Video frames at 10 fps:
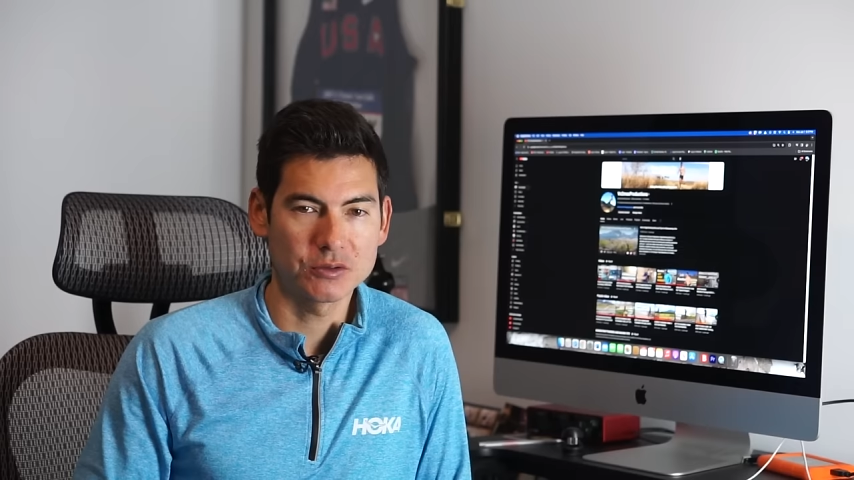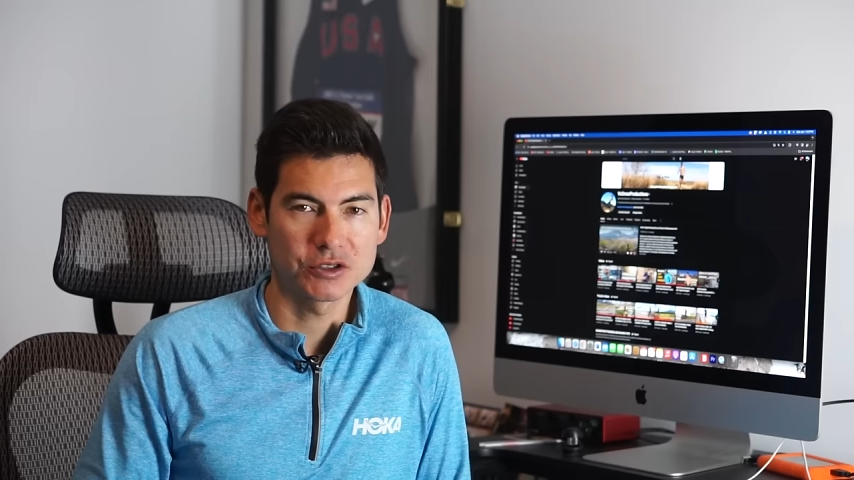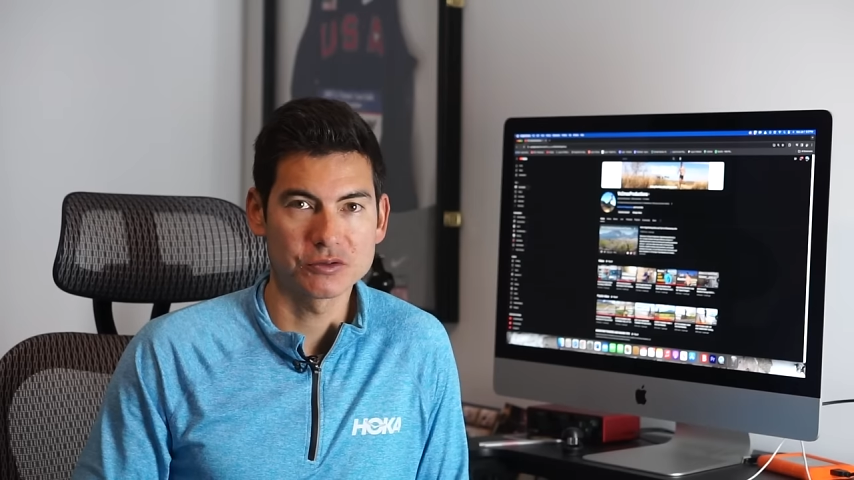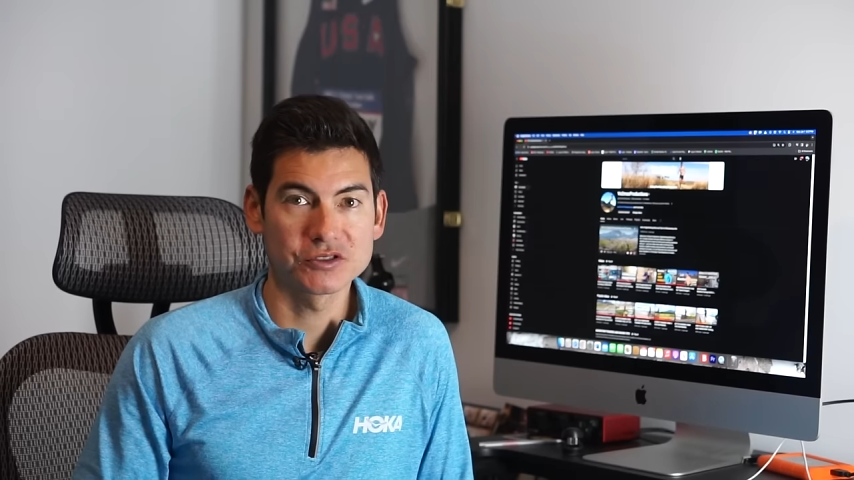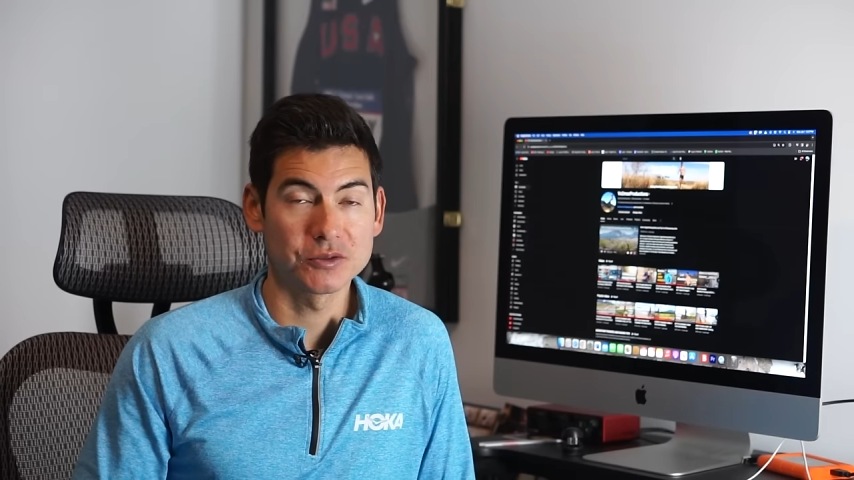
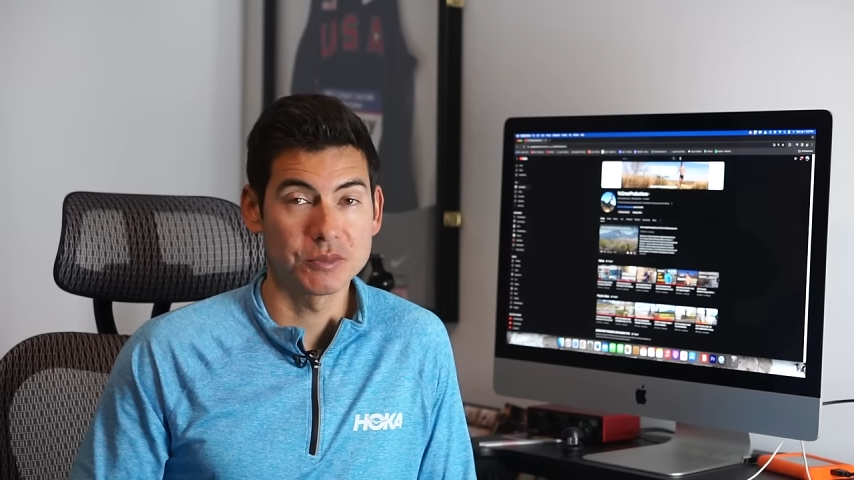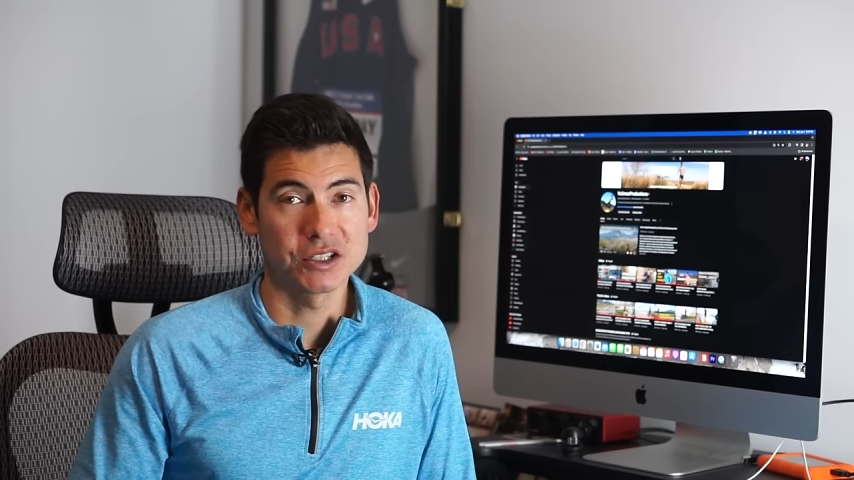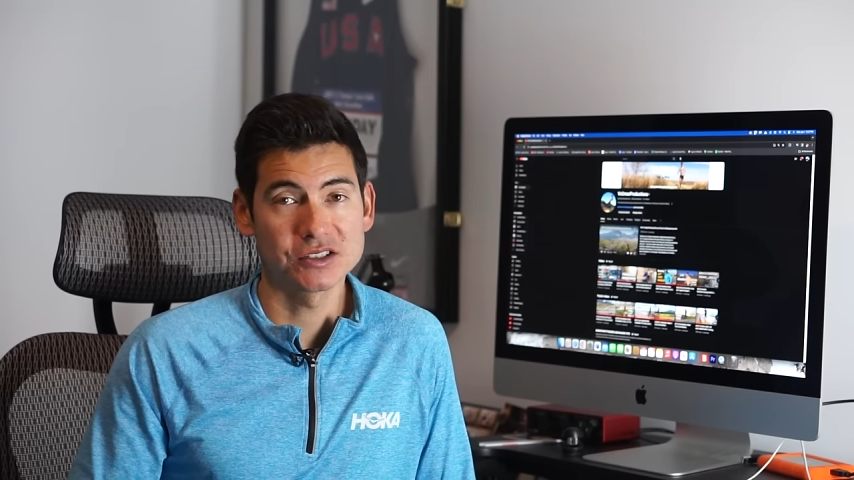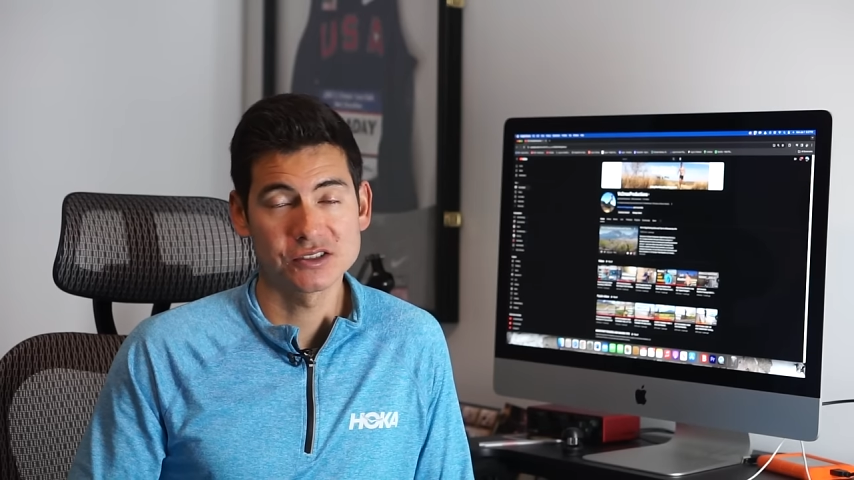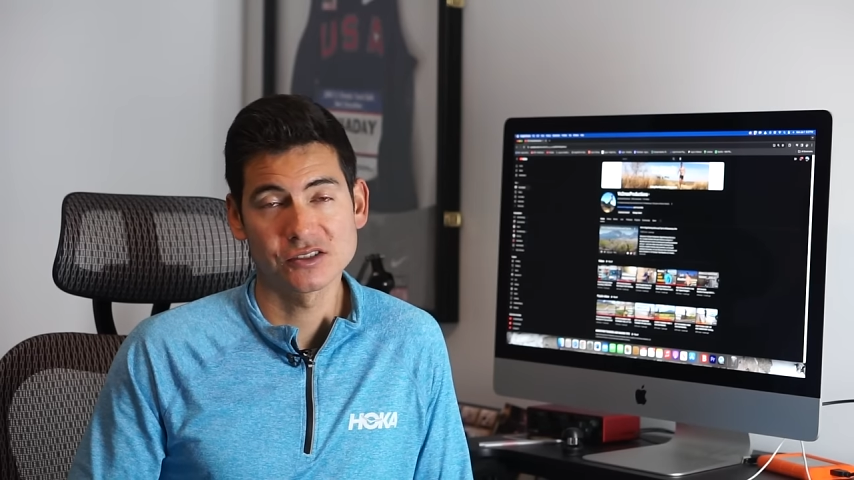which was the
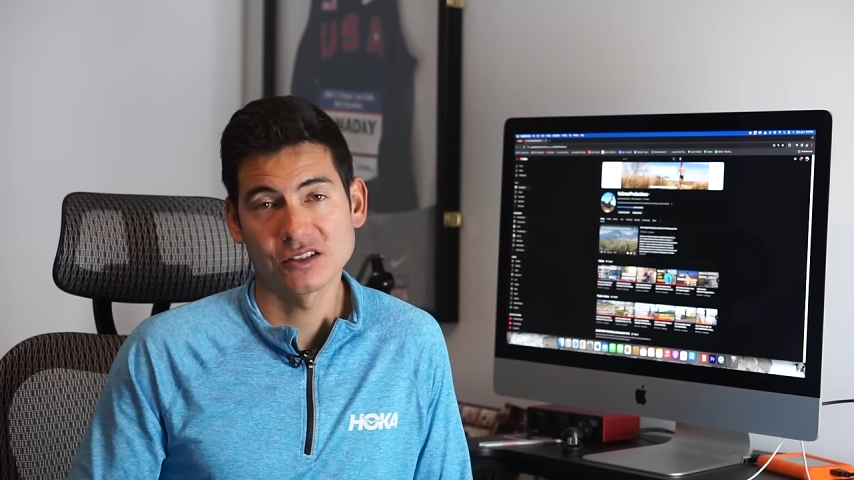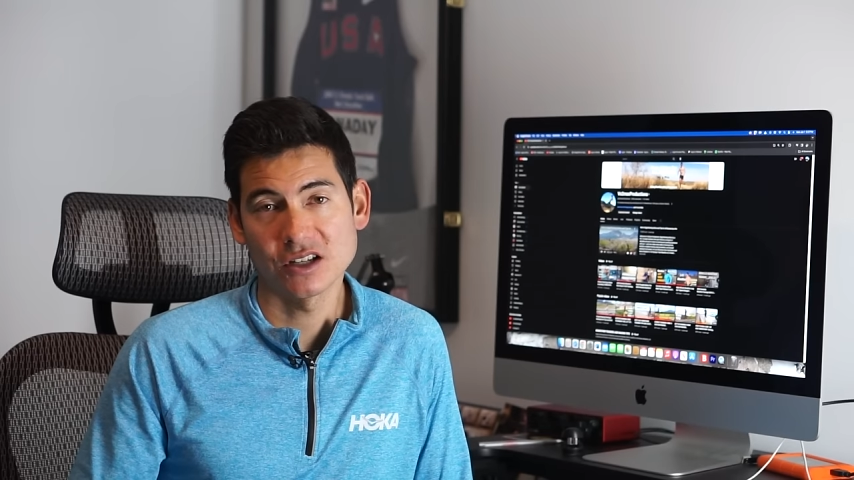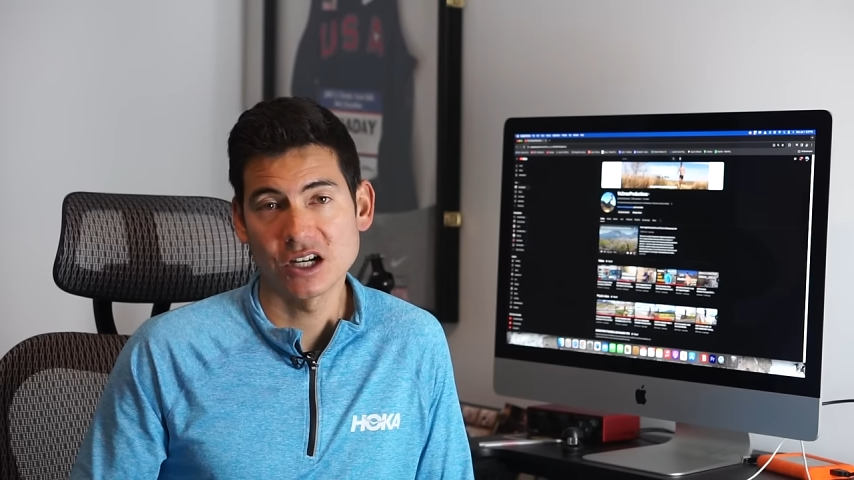biggest